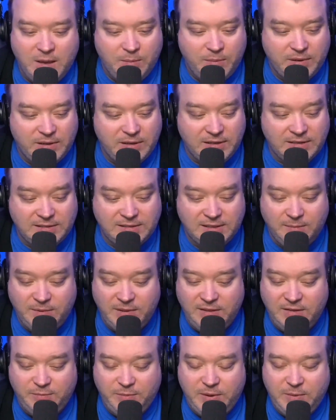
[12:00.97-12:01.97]
But some
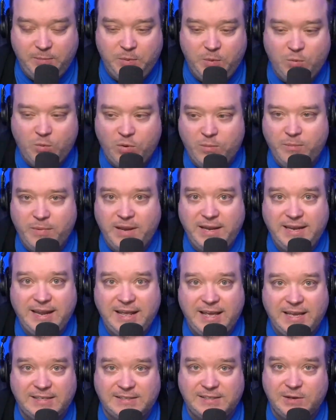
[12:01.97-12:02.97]
of these people were
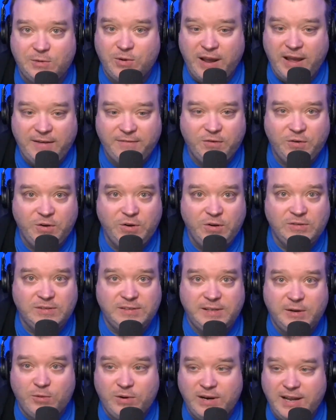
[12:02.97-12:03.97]
middays, they were
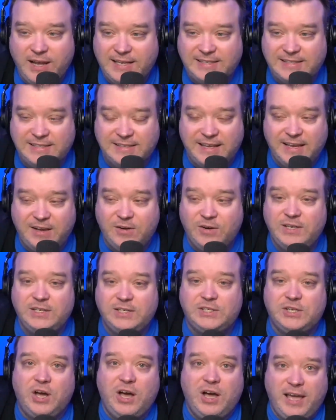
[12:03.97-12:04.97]
afternoons, they were nights, and they
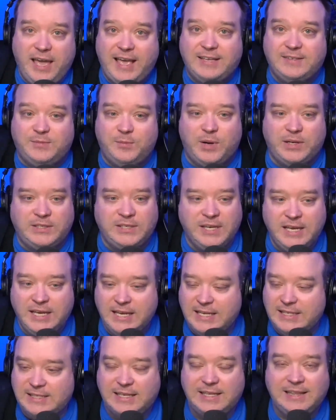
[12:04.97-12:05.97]
couldn't talk as much.
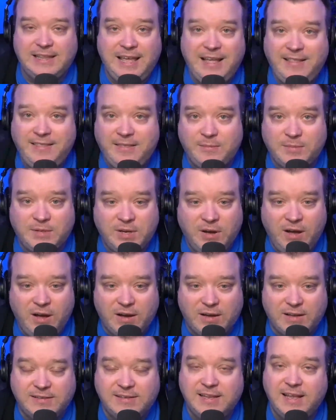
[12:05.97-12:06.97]
It's like, let them
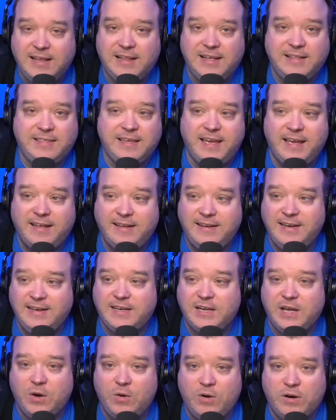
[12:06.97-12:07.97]
talk. It's not like they had, need
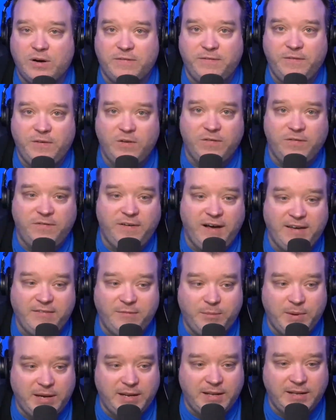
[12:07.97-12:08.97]
to go on a full
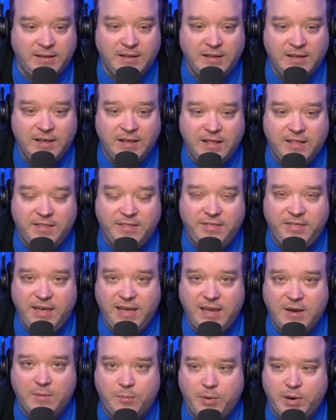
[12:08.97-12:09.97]
five minute
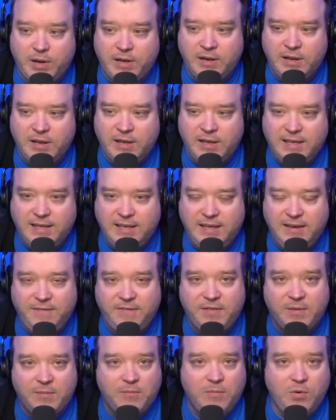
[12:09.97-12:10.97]
thing, but
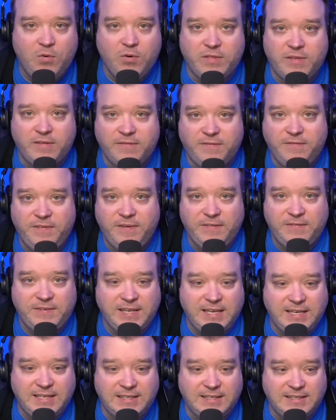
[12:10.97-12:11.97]
give them more than
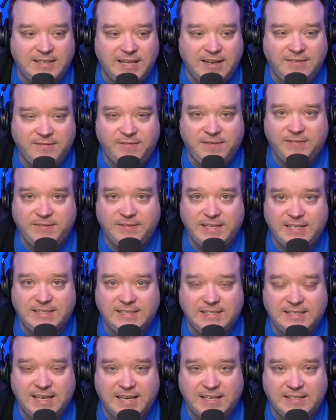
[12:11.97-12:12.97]
15 10 15
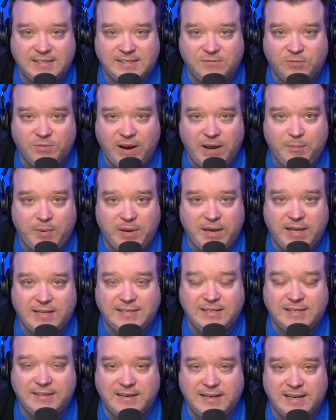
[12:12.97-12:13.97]
seconds ramping
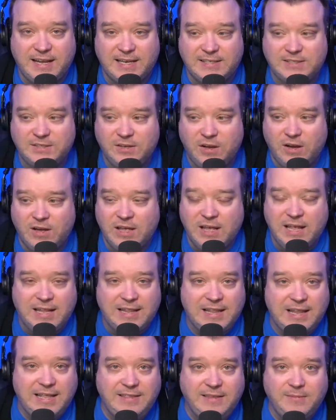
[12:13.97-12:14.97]
into the next song
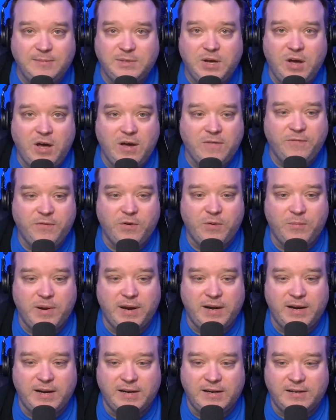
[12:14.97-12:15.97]
let them talk for a
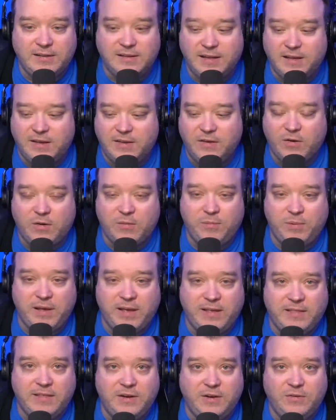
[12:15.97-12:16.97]
minute like you're
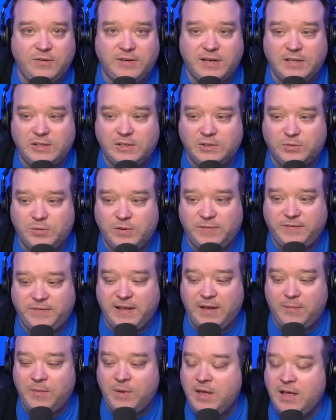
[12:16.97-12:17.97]
playing the new taylor swift
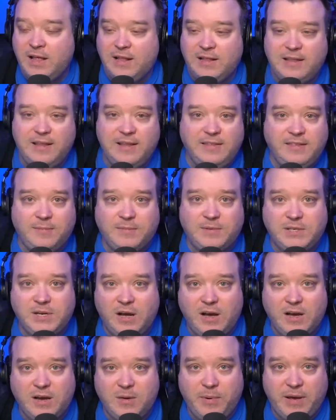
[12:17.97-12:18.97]
album let them
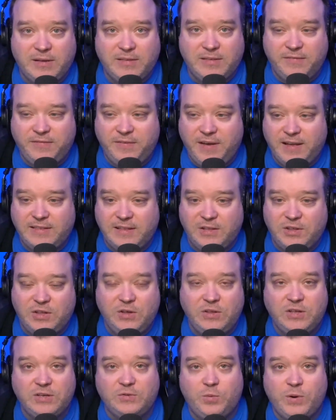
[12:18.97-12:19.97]
talk about the fact that
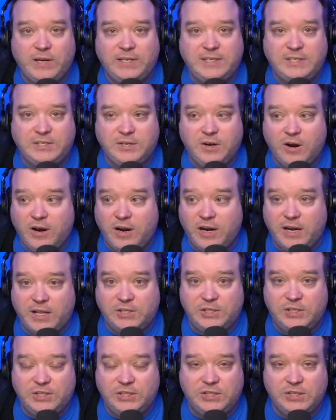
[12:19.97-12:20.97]
she just went to target
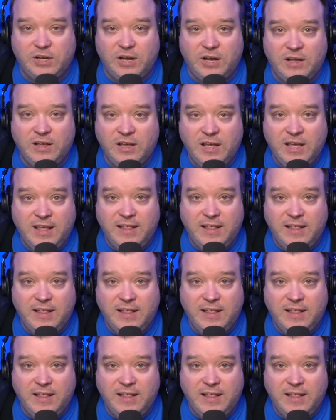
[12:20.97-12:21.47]
and she saw